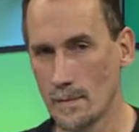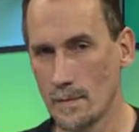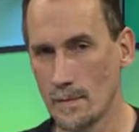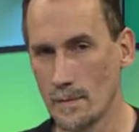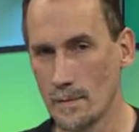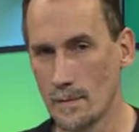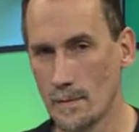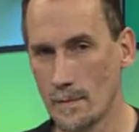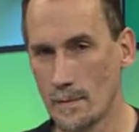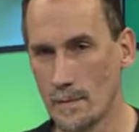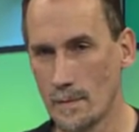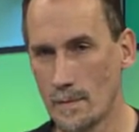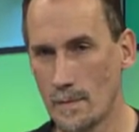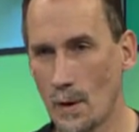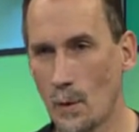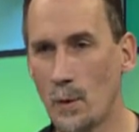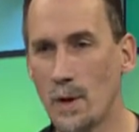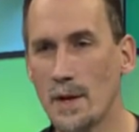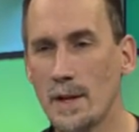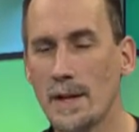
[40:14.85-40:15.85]
human being.
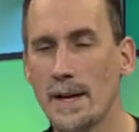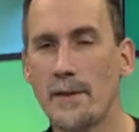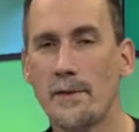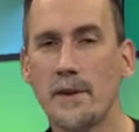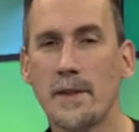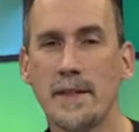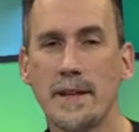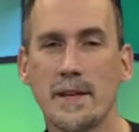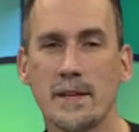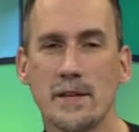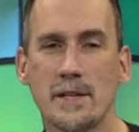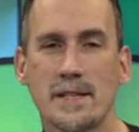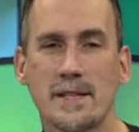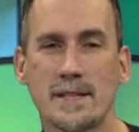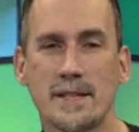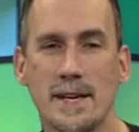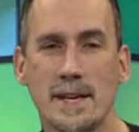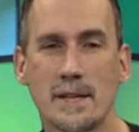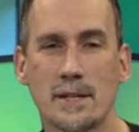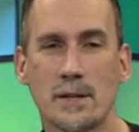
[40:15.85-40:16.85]
Well, everything you just
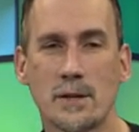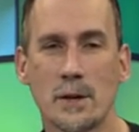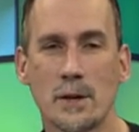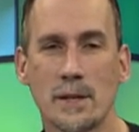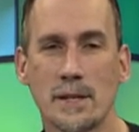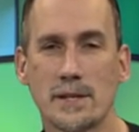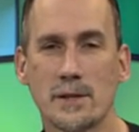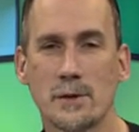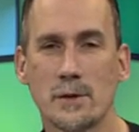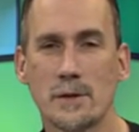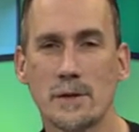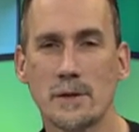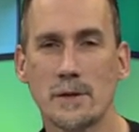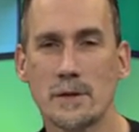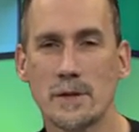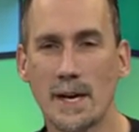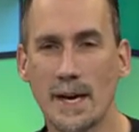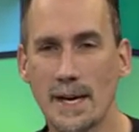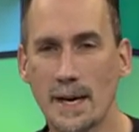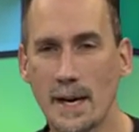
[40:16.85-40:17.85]
said is totally true,
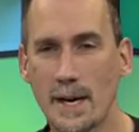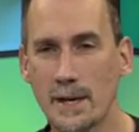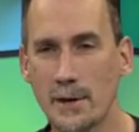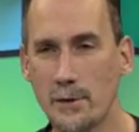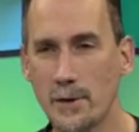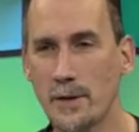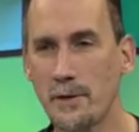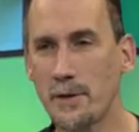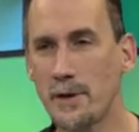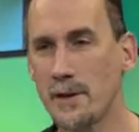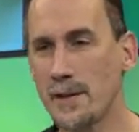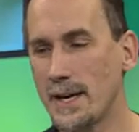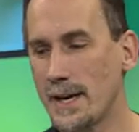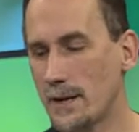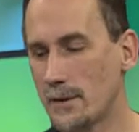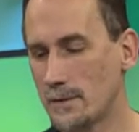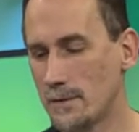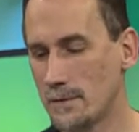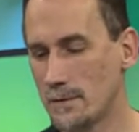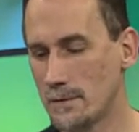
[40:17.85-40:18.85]
so I, I agree with you
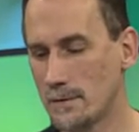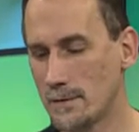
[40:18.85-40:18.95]
now.